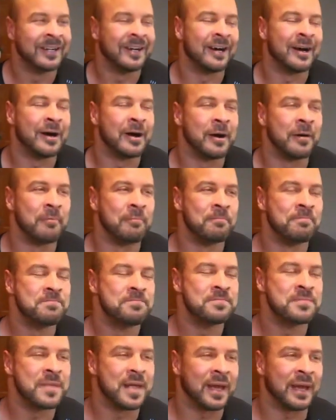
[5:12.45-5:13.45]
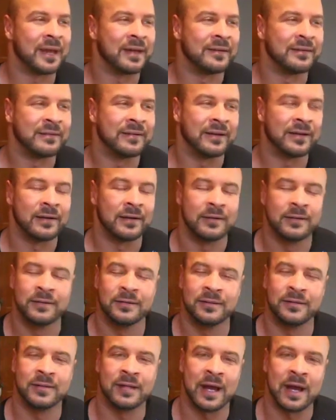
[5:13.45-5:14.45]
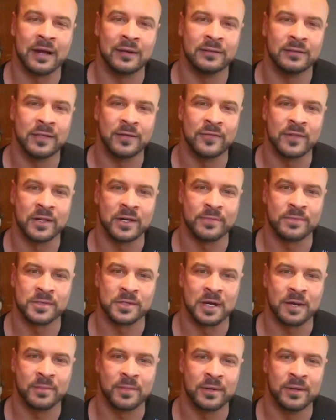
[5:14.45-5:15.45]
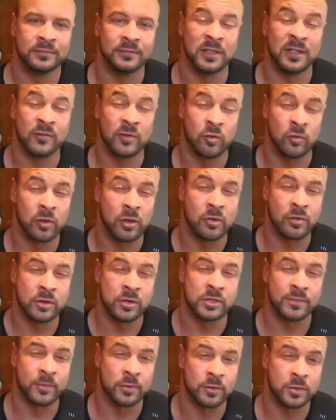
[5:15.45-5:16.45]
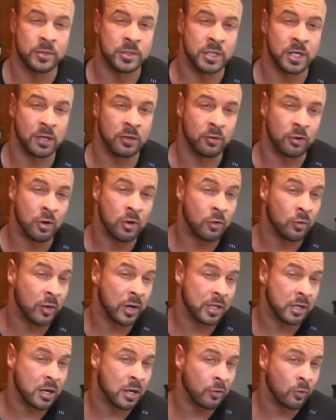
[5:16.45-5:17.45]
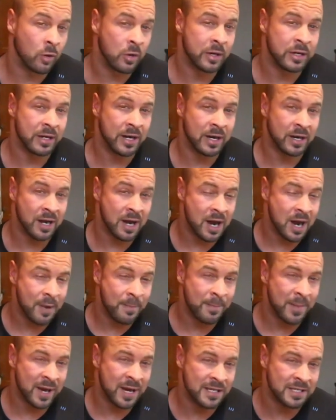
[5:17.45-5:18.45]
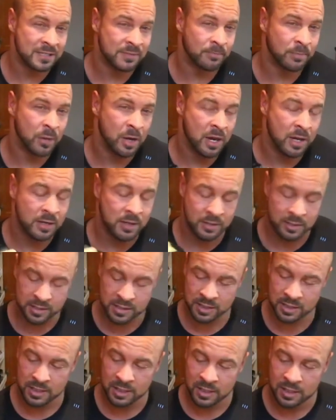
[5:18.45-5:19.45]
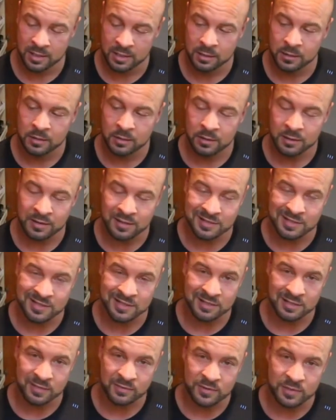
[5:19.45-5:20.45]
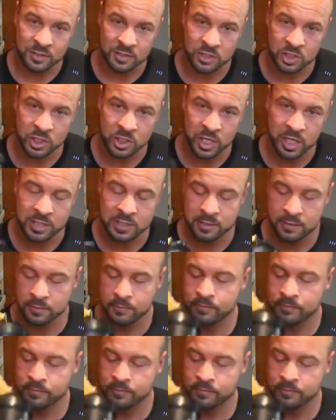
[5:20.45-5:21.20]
Um, and uh, yeah, leave a thumbs up. And if you really want to support the channel, go to redcon1.com, buy some product, because this stuff is a shit.